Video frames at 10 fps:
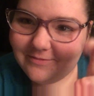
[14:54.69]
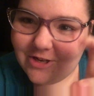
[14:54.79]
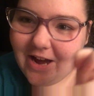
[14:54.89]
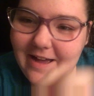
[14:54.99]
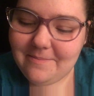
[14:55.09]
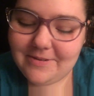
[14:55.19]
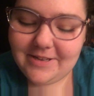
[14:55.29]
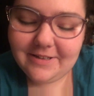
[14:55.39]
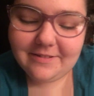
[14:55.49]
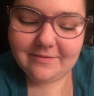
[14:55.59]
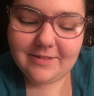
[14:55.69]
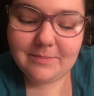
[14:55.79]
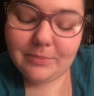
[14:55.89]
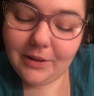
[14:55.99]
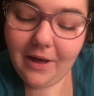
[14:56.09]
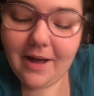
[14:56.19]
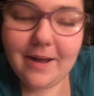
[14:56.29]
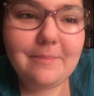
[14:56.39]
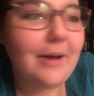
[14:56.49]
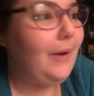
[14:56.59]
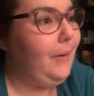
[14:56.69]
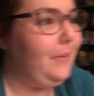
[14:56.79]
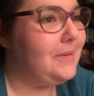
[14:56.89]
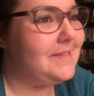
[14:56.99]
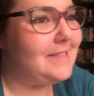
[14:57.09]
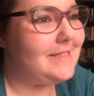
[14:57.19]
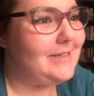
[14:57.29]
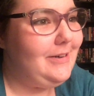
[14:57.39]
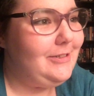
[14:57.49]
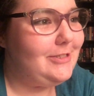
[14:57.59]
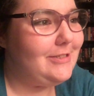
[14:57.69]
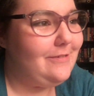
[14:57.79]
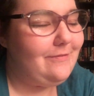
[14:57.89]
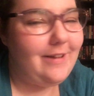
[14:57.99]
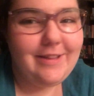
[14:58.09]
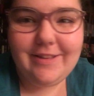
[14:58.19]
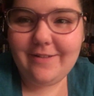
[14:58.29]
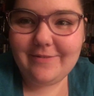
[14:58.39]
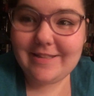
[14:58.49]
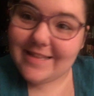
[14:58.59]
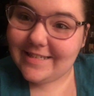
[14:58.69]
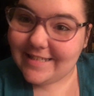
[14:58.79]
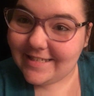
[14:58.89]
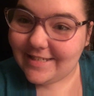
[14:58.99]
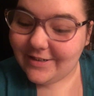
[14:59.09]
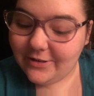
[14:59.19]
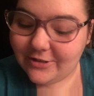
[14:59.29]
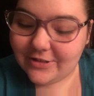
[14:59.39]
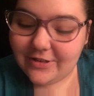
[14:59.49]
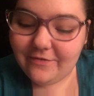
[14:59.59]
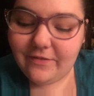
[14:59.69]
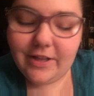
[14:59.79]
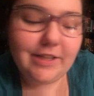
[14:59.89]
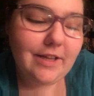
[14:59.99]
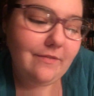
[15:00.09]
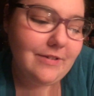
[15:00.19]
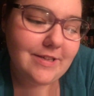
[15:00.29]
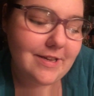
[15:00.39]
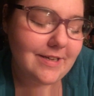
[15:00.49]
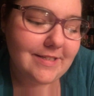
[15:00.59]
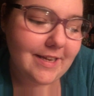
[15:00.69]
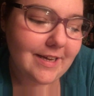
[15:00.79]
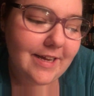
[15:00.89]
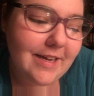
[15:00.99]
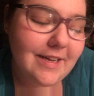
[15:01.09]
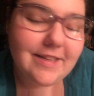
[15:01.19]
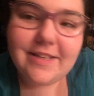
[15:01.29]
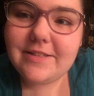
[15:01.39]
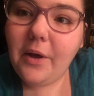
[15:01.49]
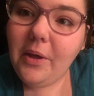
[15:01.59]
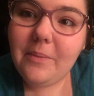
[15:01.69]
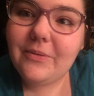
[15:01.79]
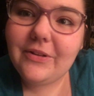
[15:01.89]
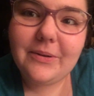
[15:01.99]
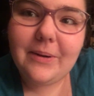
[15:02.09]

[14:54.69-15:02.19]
chat being the plot, I'm like, oh, is this the girl she's gonna fall in love with? Is this the girl she's gonna fall in love with? Because, like, that's all I'm really